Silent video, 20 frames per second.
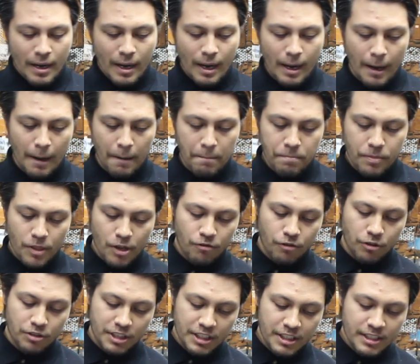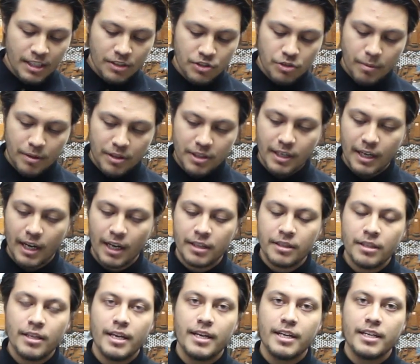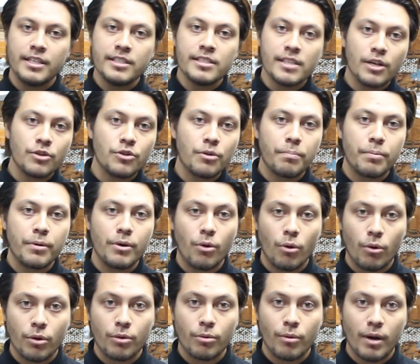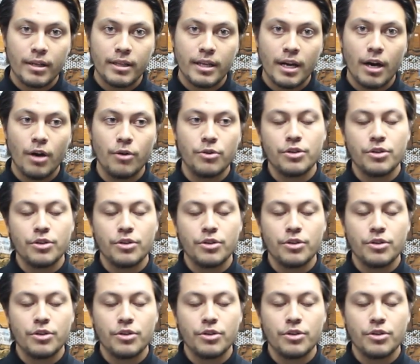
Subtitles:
For details about the gun, it is under pre-order right now.